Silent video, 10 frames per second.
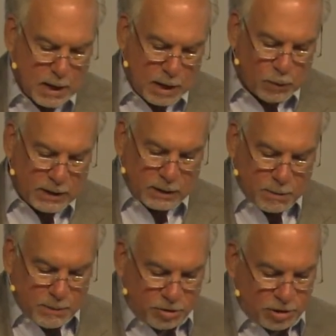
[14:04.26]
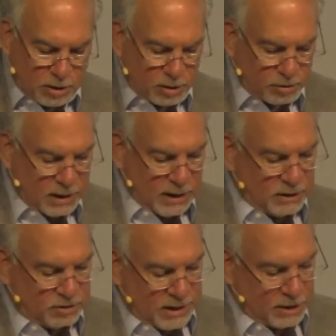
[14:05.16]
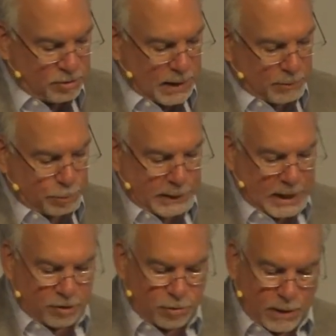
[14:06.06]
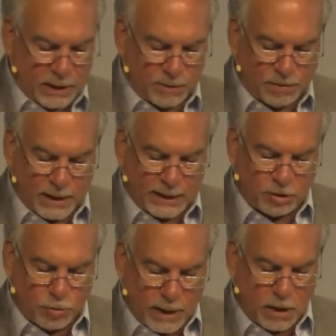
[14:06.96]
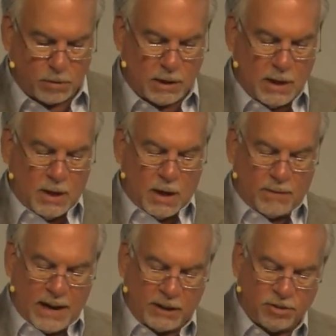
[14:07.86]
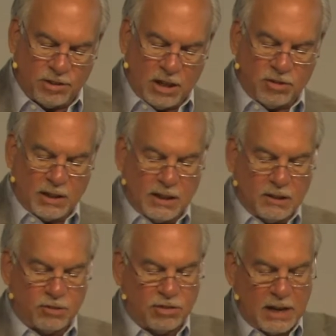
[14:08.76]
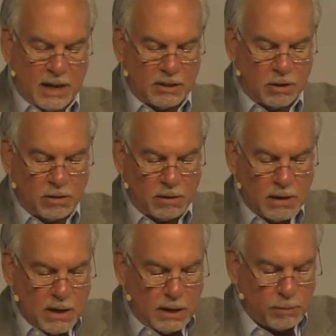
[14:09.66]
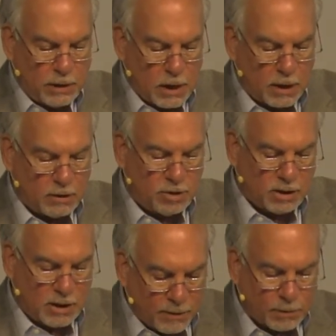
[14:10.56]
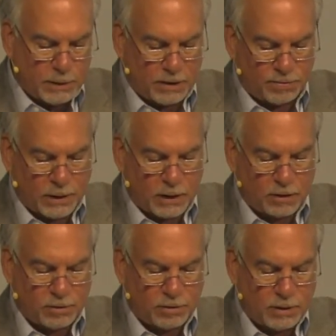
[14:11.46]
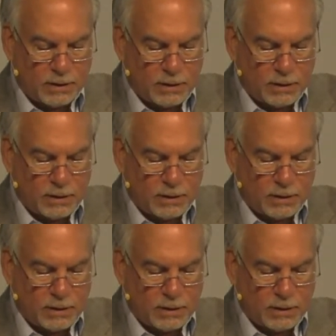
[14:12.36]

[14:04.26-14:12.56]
And when the commissioners and the satraps began trying to find ground of accusation against Daniel in regard to government affairs,